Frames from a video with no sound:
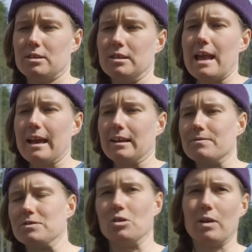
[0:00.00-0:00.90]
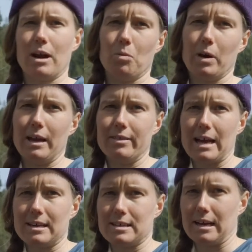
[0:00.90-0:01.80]
the negatives don't outweigh
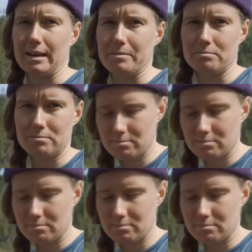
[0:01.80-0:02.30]
that time